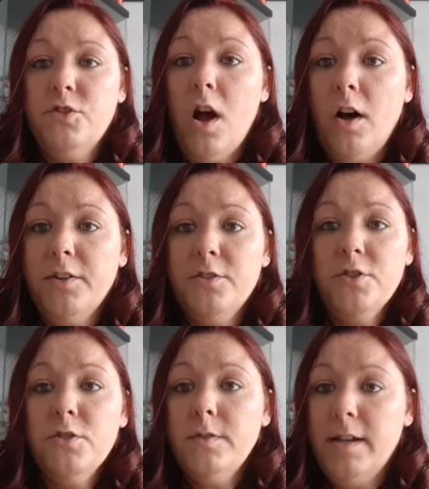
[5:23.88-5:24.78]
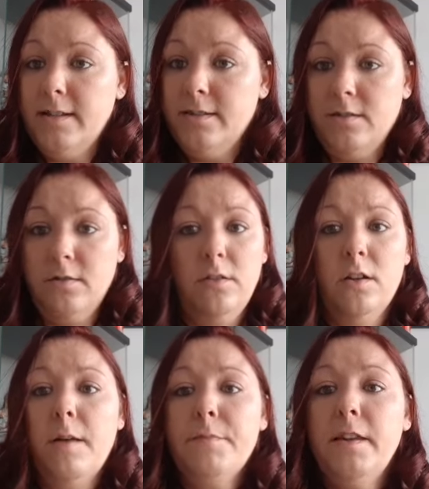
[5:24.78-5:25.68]
All you do is
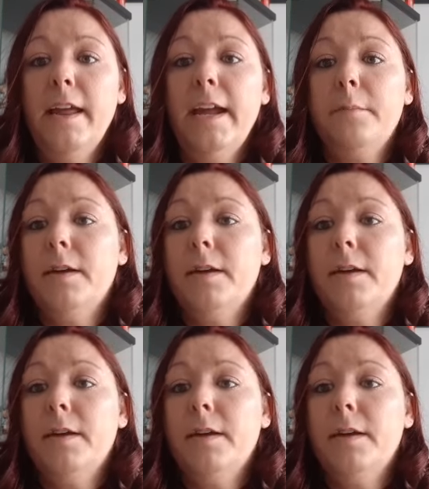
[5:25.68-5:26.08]
look up the name.